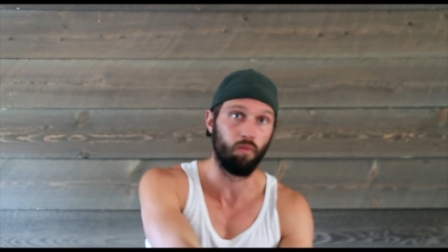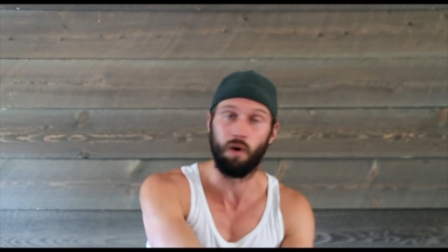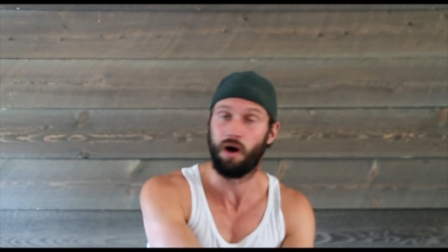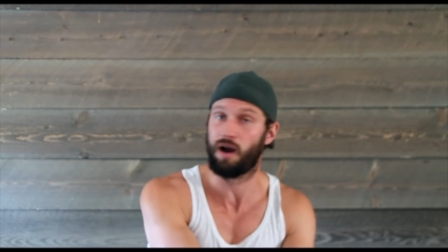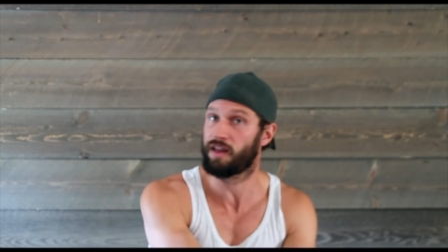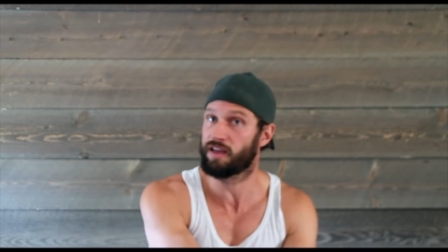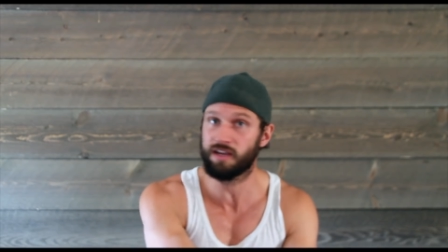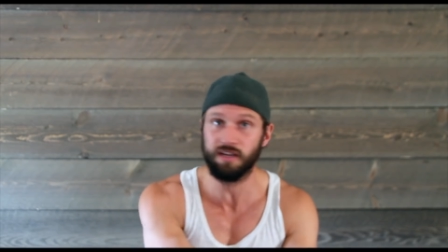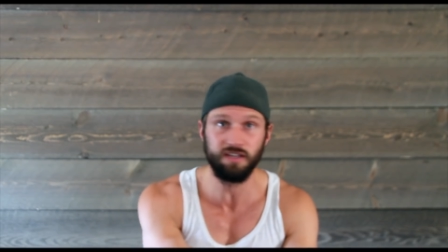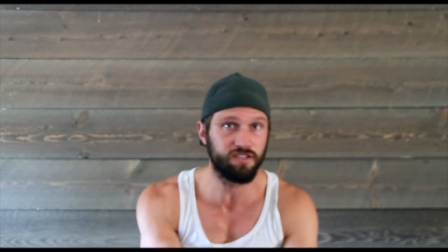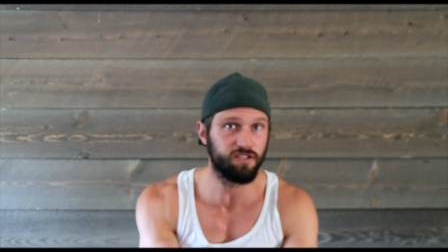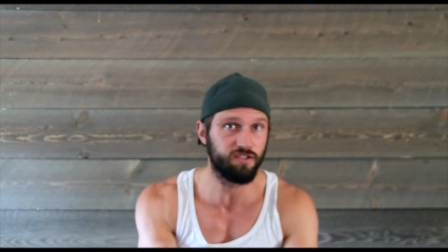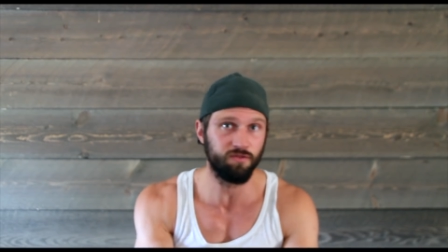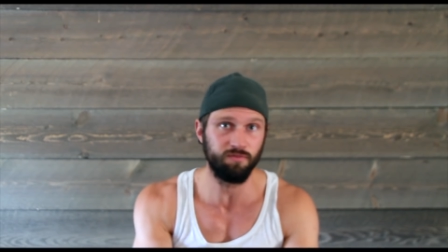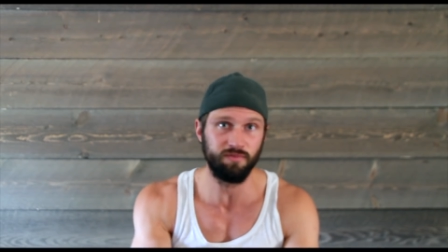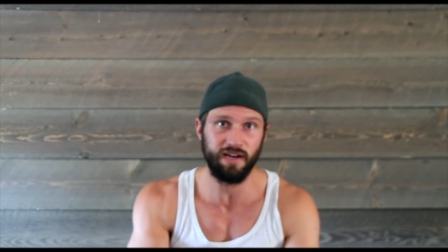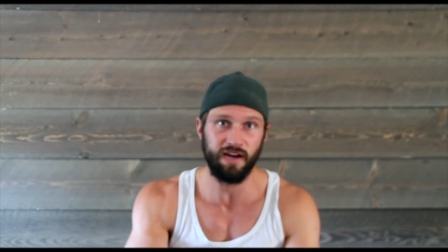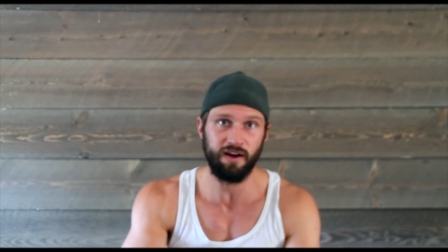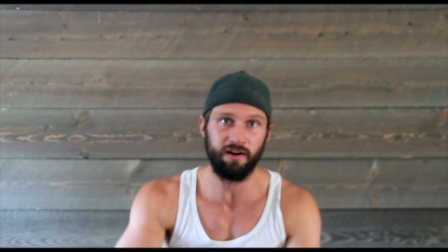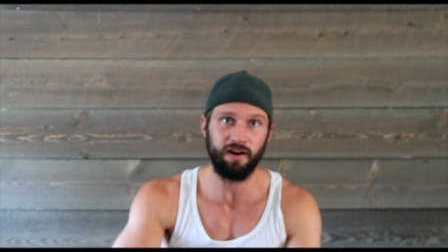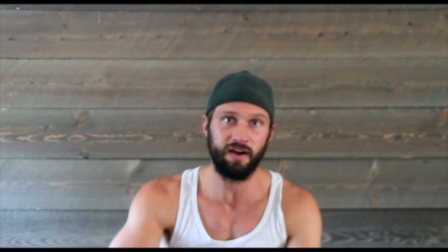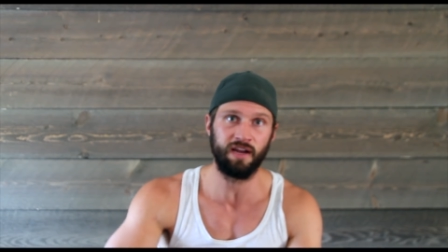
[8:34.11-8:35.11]
want to consume
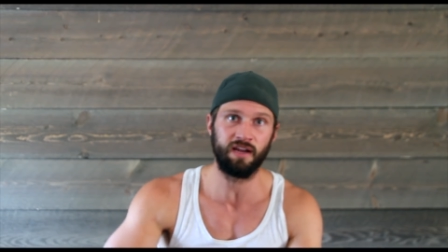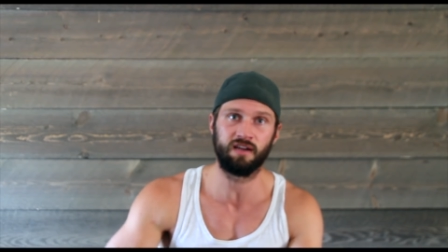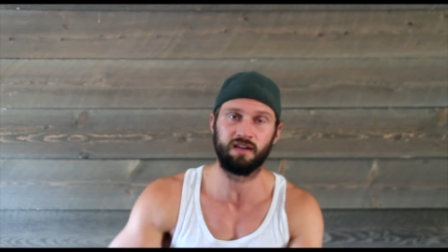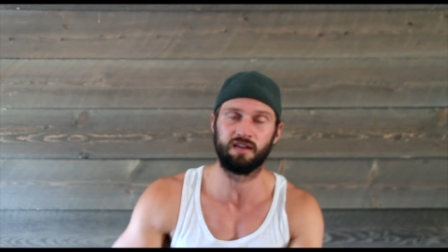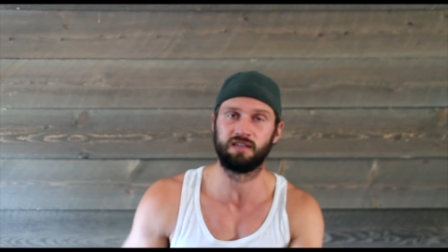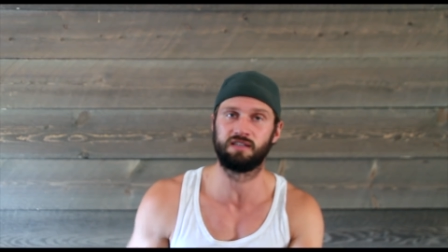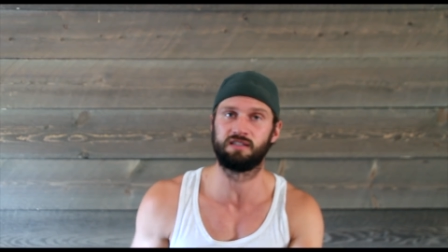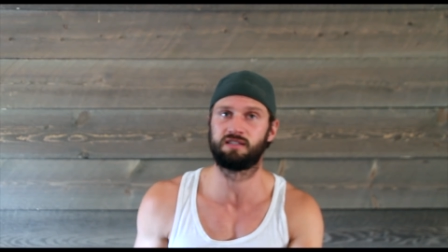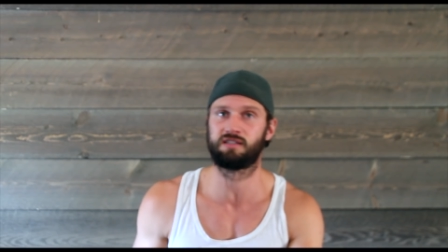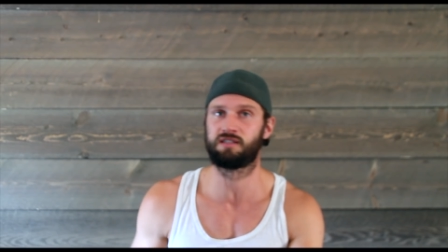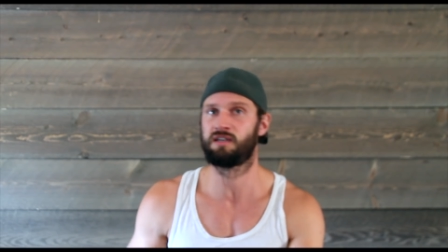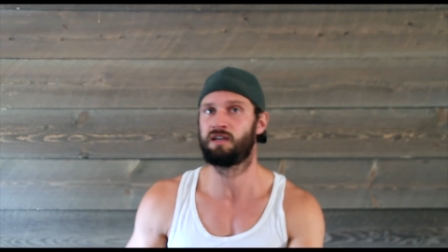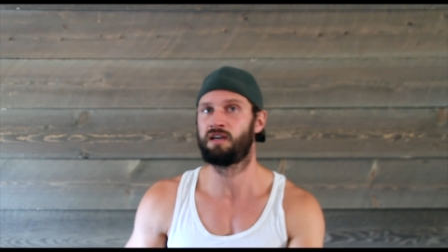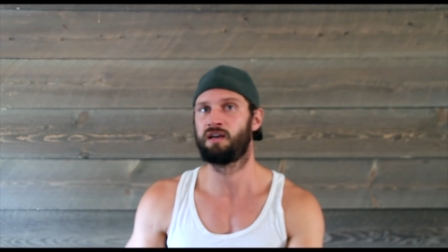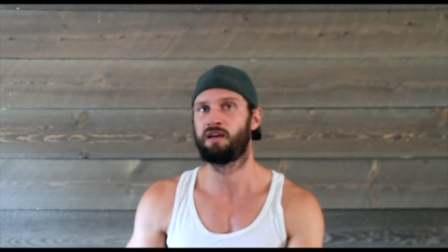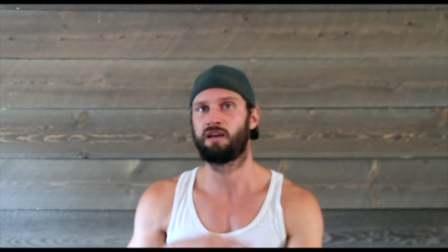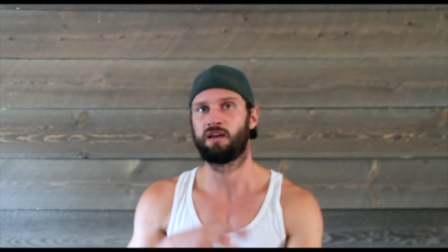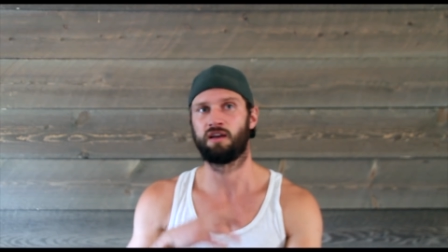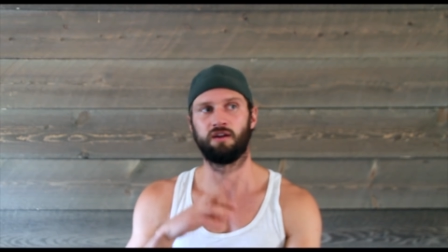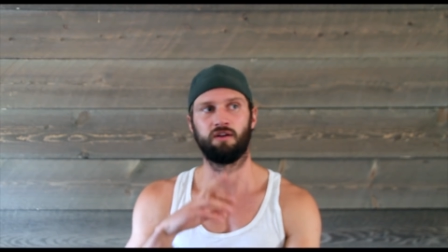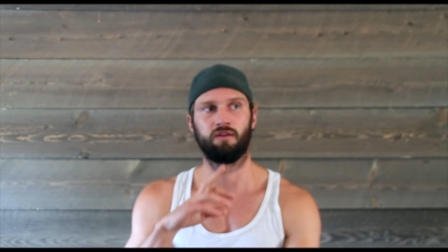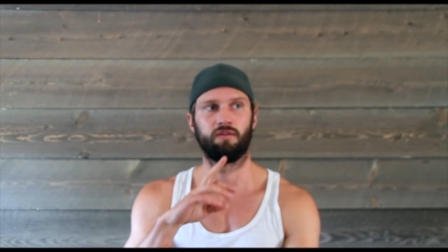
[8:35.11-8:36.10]
dairy because
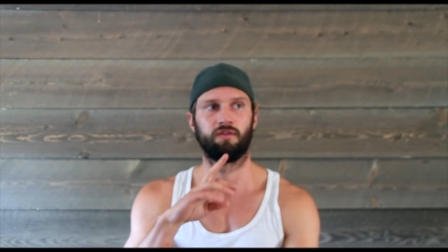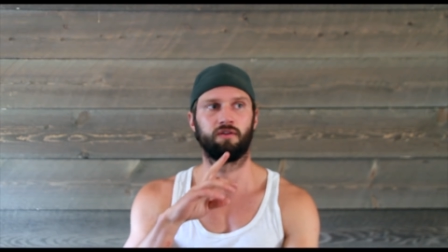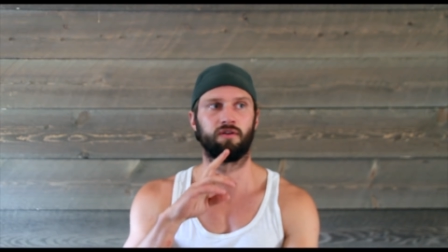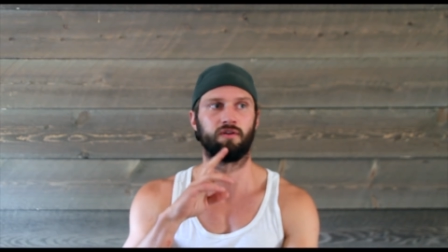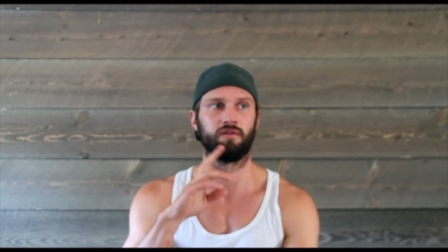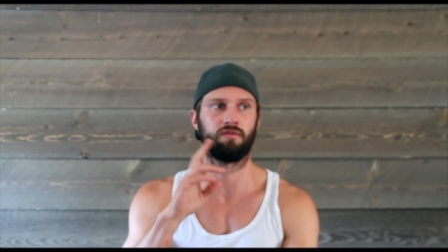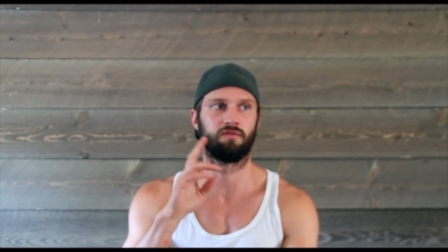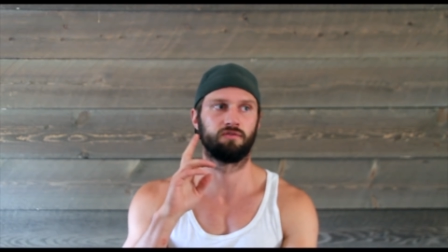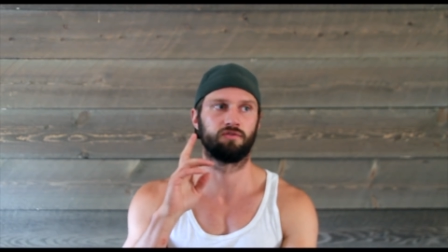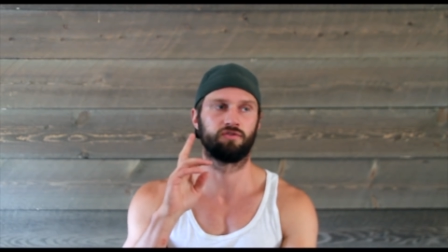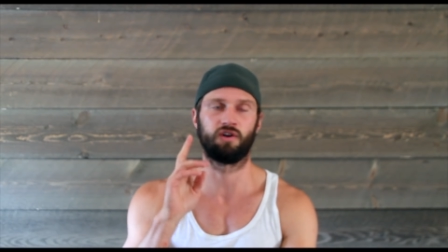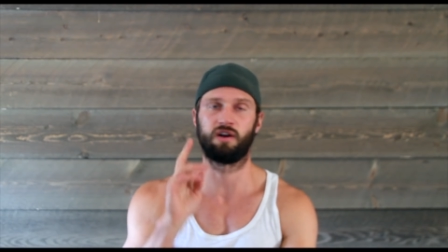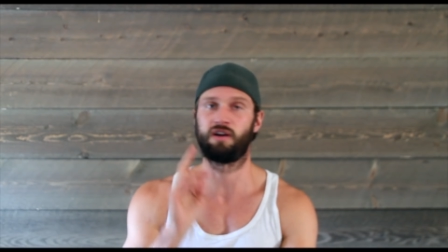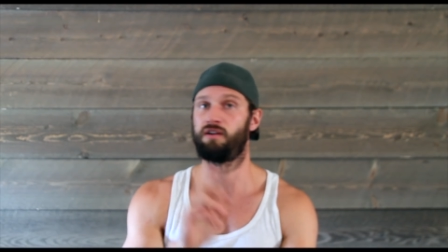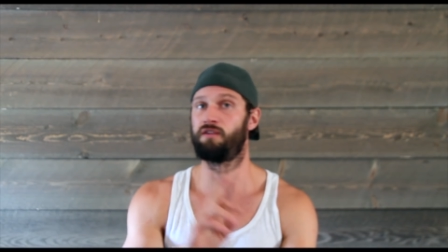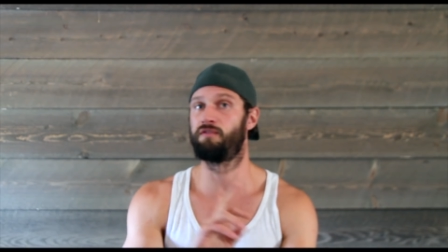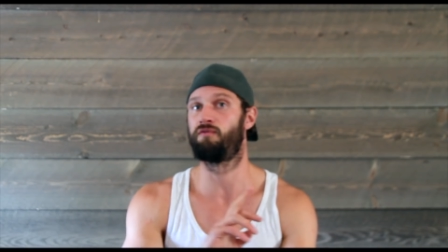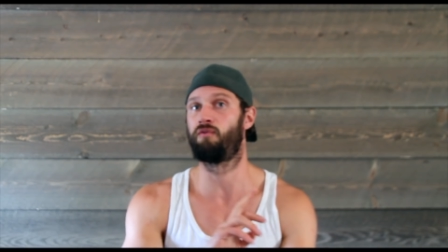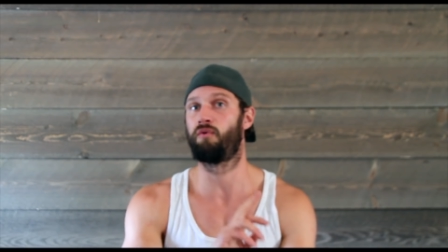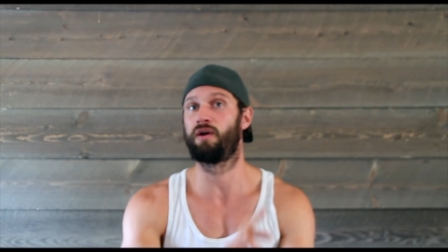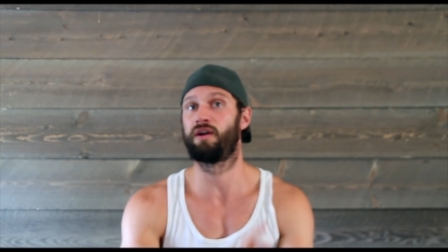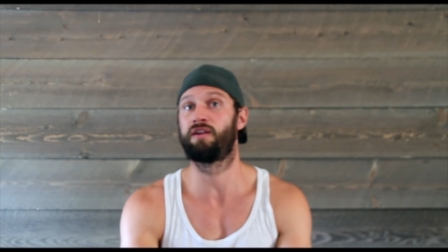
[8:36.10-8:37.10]
you know they're trying to
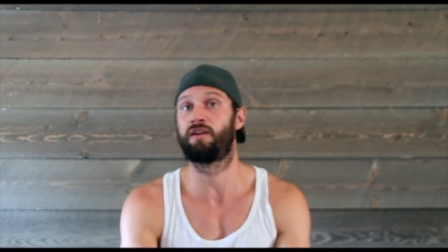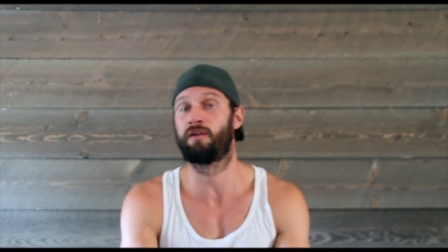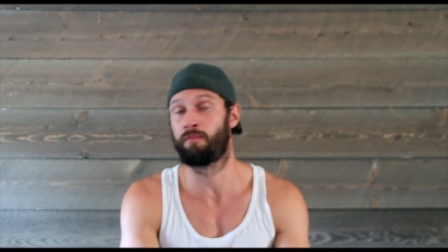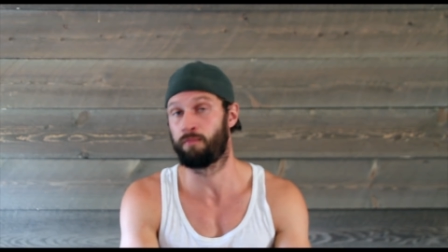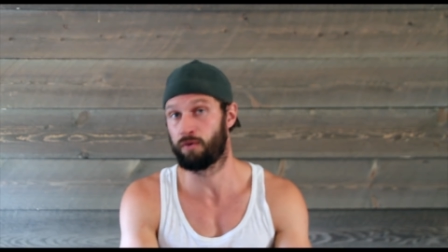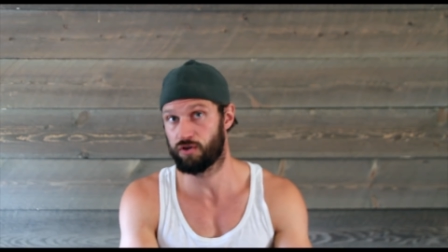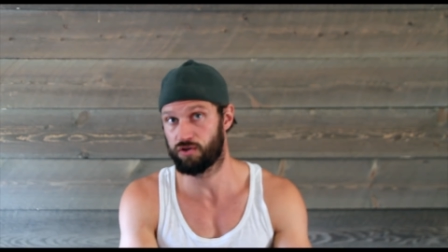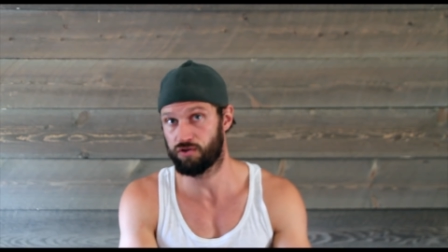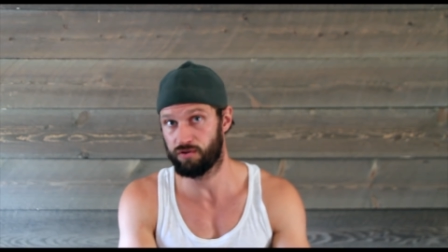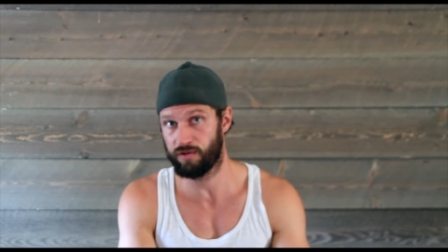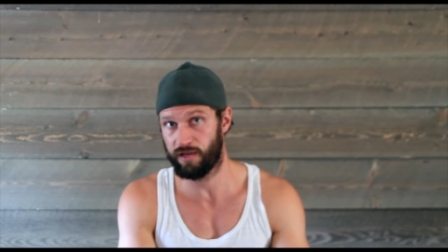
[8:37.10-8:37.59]
avoid commercial